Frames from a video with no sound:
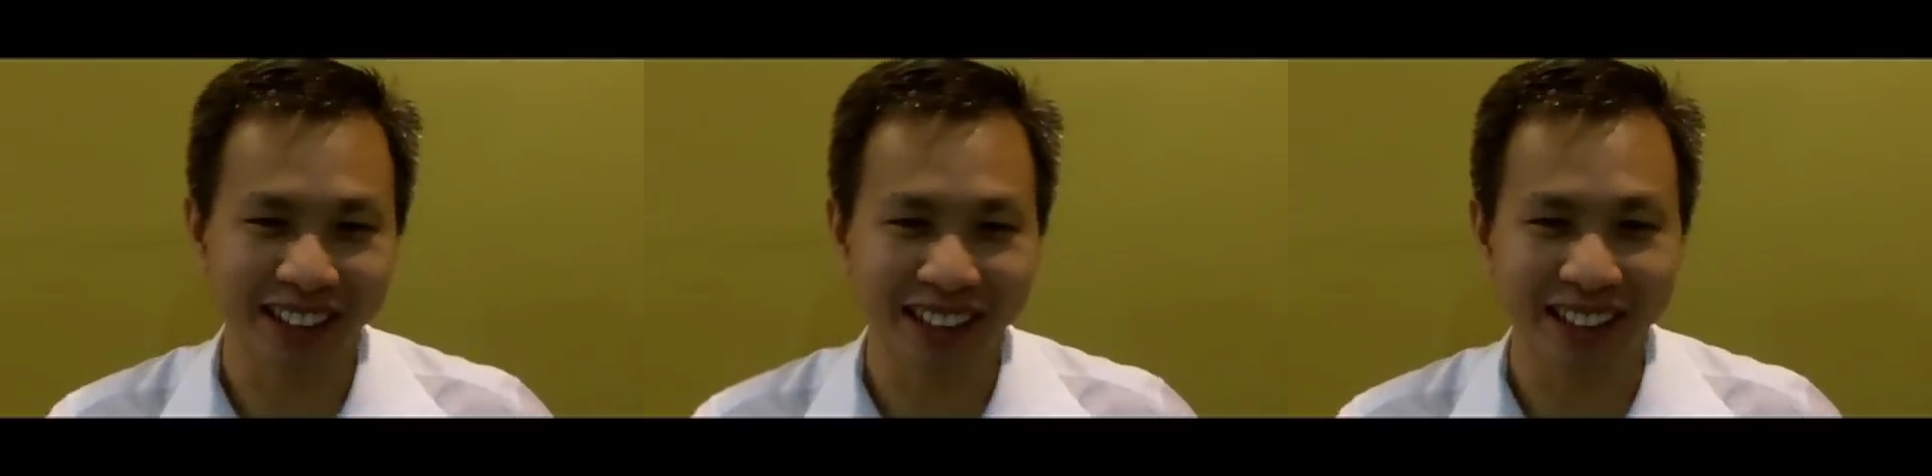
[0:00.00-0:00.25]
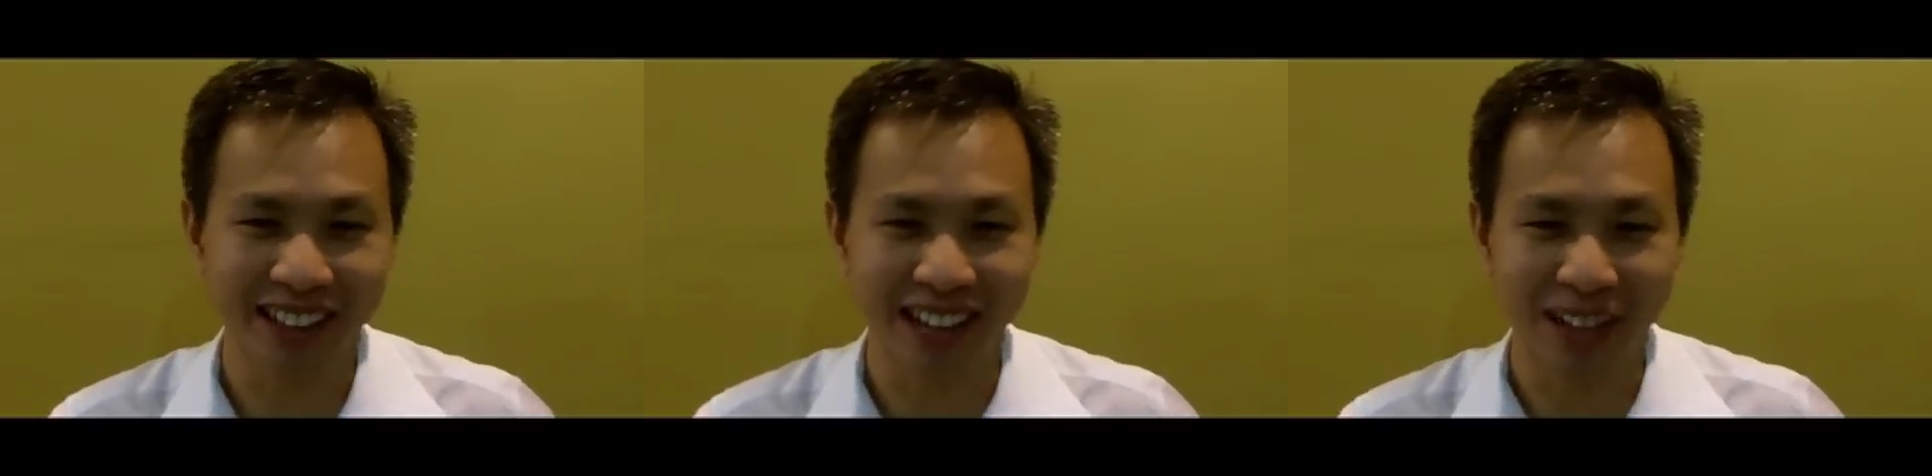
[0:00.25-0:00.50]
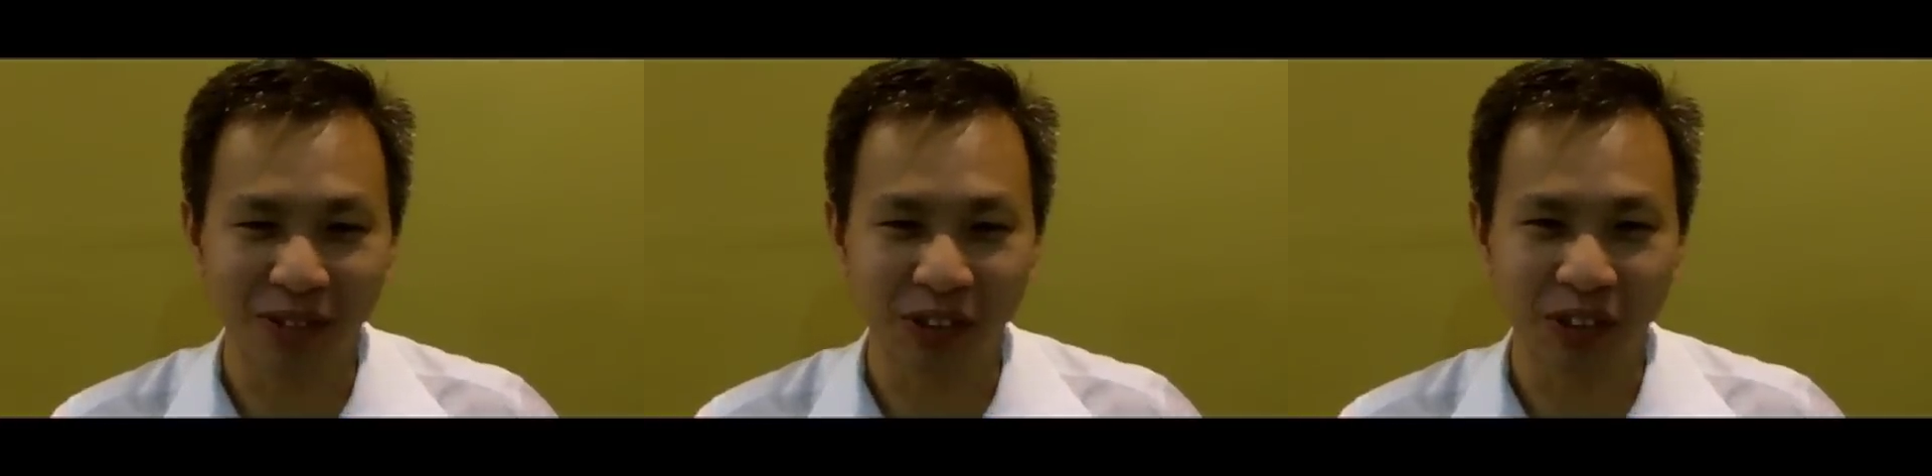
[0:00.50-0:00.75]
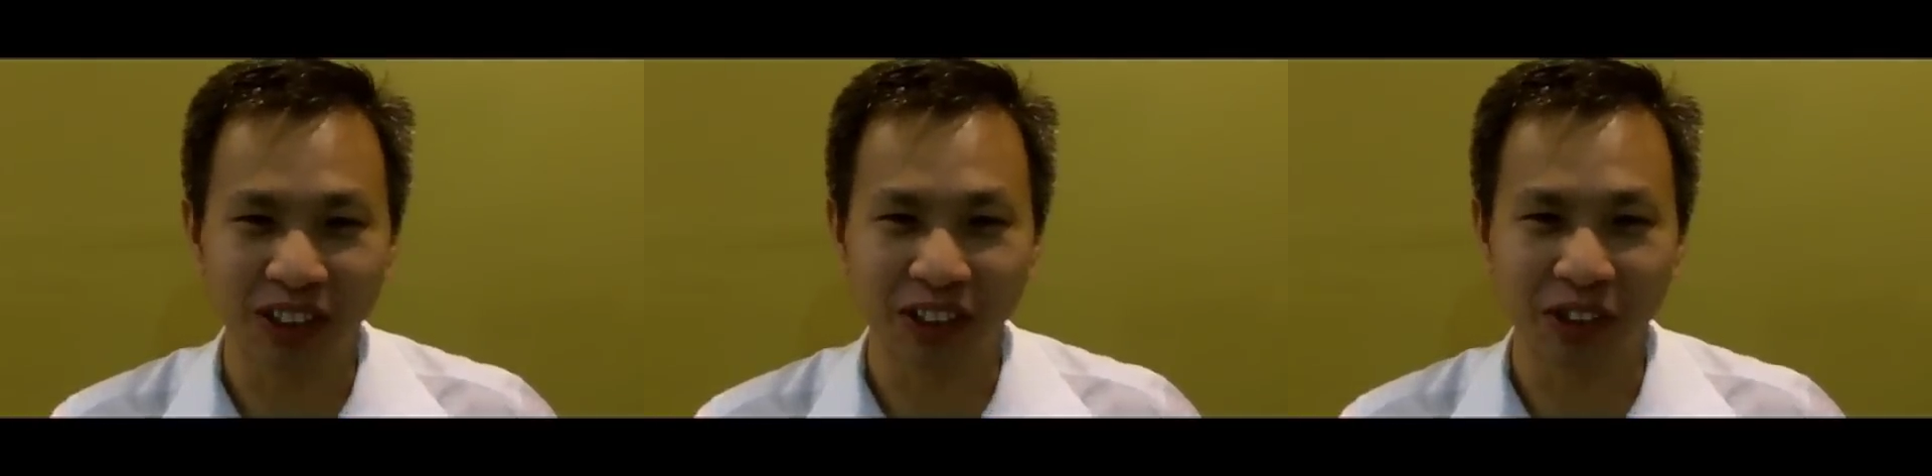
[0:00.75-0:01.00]
Uh, I'm
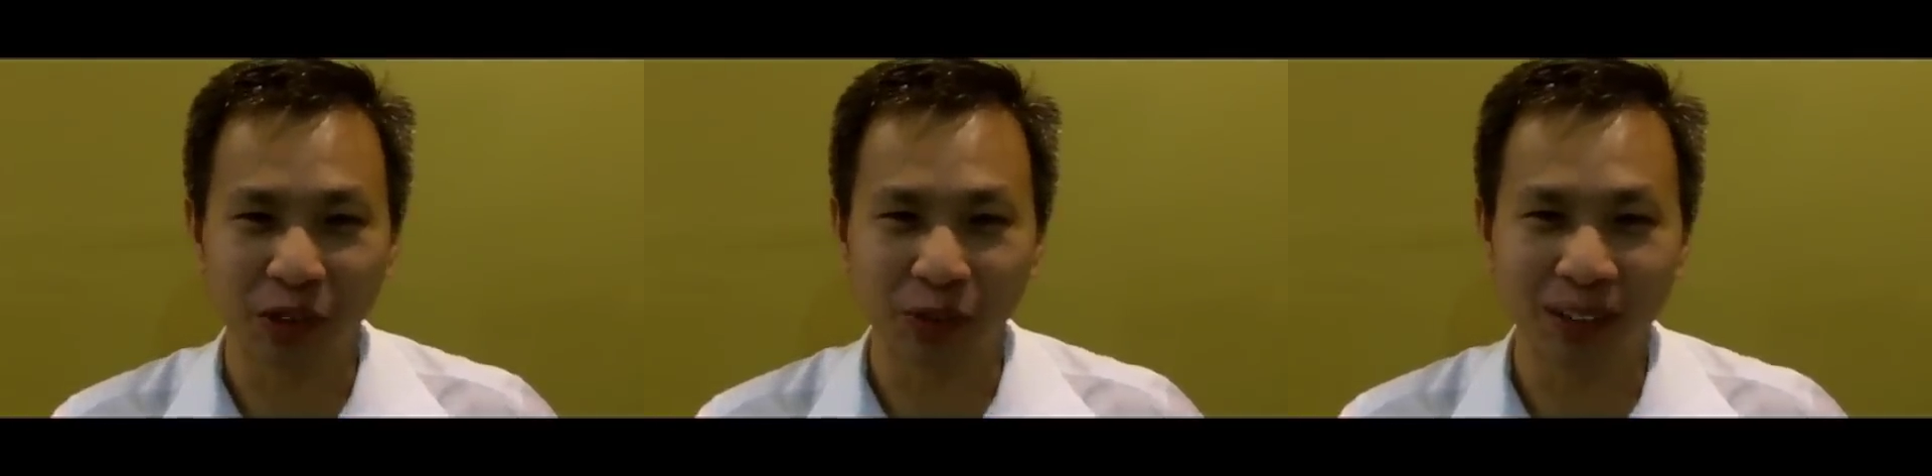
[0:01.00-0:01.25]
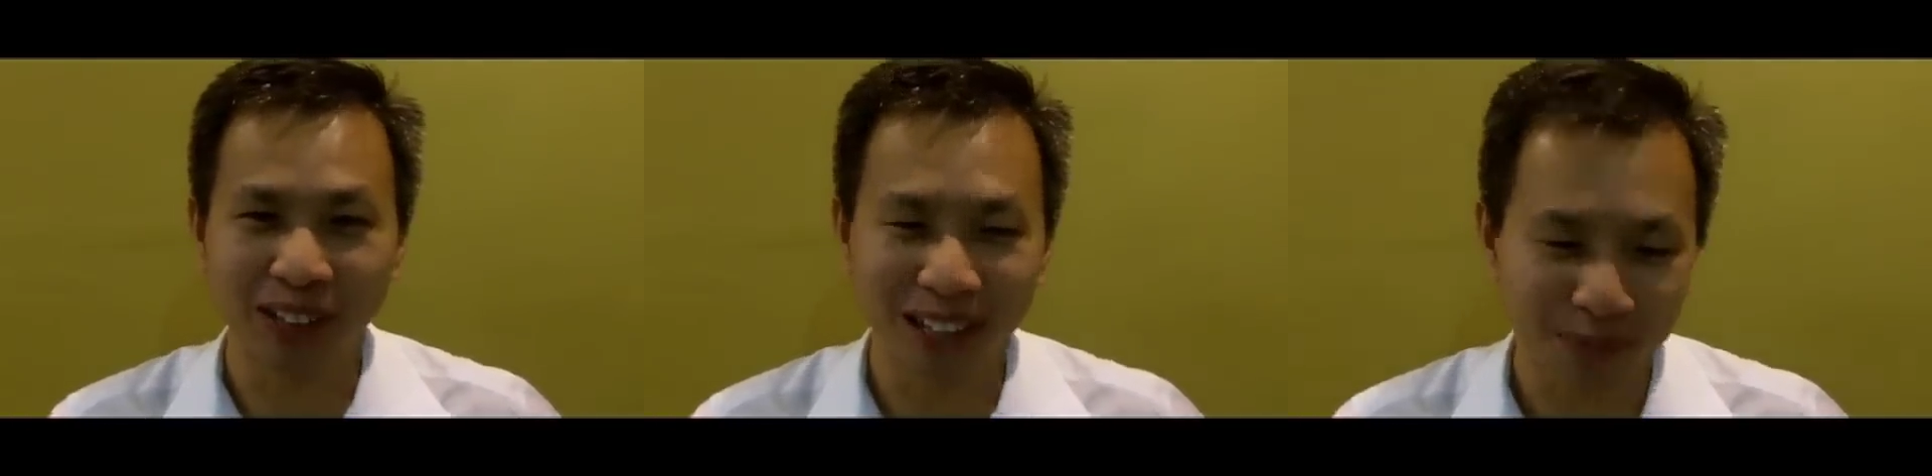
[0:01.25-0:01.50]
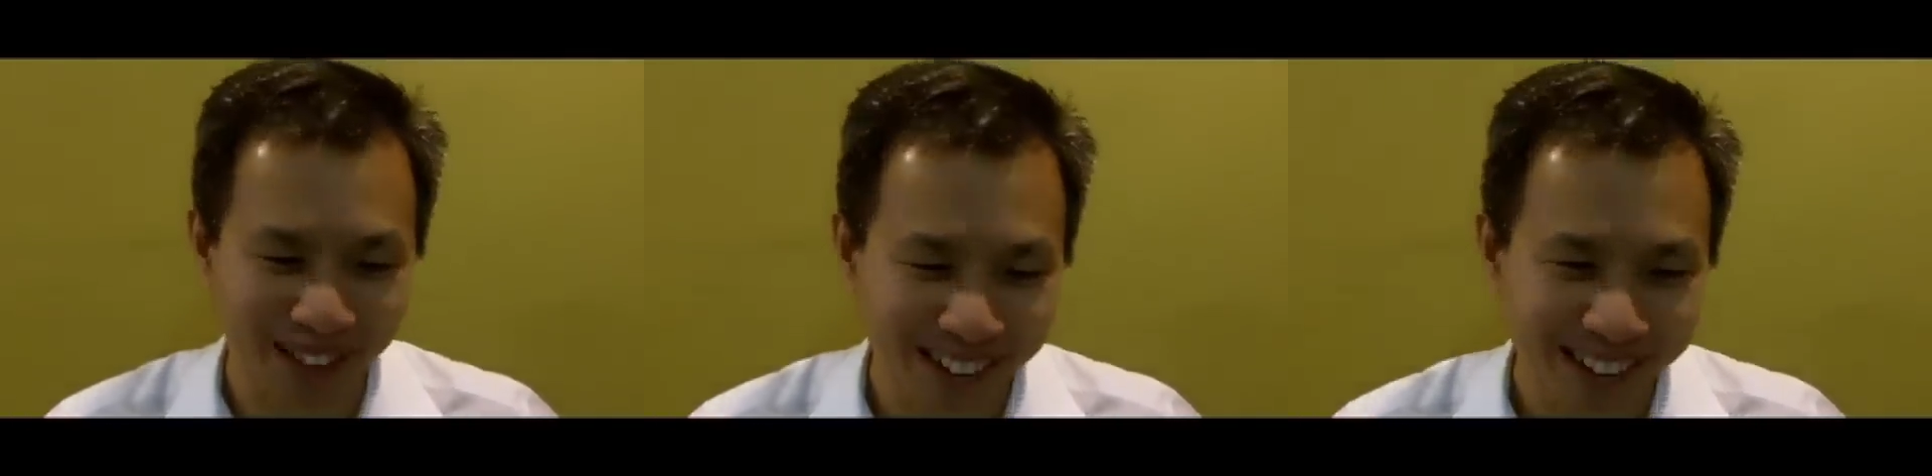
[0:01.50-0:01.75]
sure they'll grow bigger and